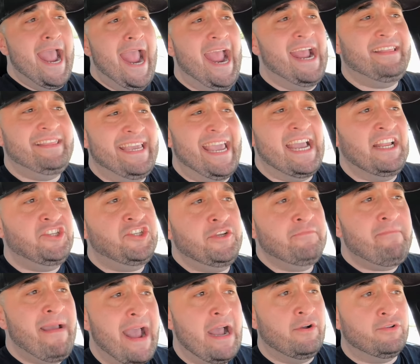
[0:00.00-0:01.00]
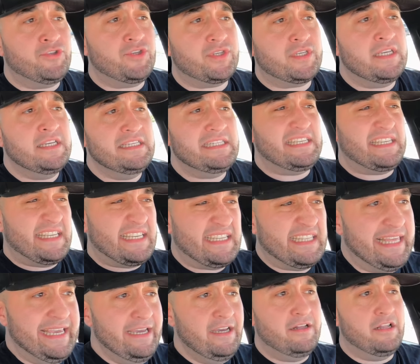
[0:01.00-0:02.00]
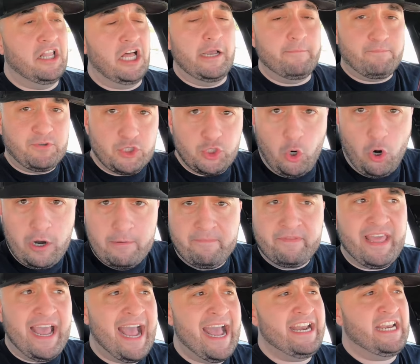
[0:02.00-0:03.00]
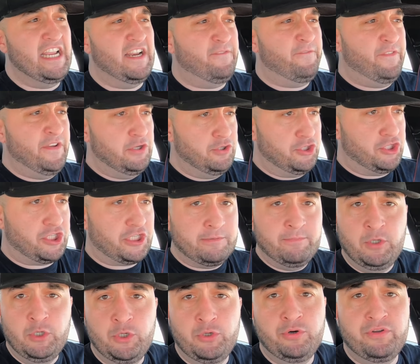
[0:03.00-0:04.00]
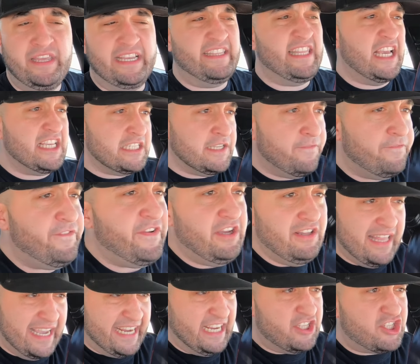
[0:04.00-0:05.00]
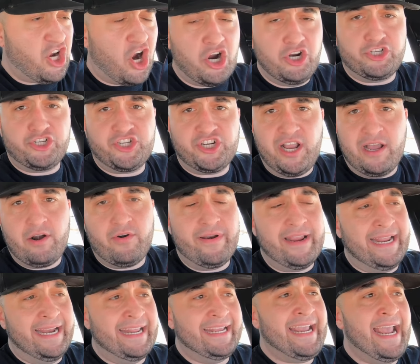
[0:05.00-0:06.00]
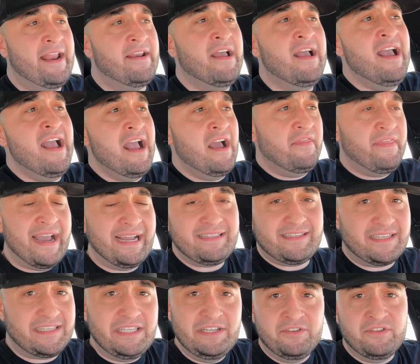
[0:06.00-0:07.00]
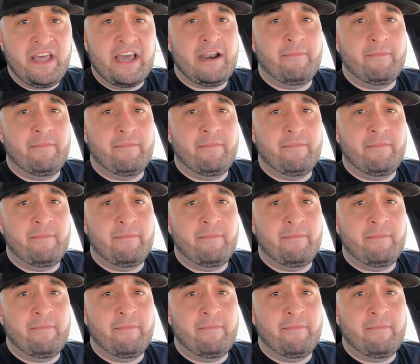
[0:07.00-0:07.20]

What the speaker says: And the engine mounts still absorb that. It feels smooth. It doesn't feel like it's hard shuttering. And again, that's still not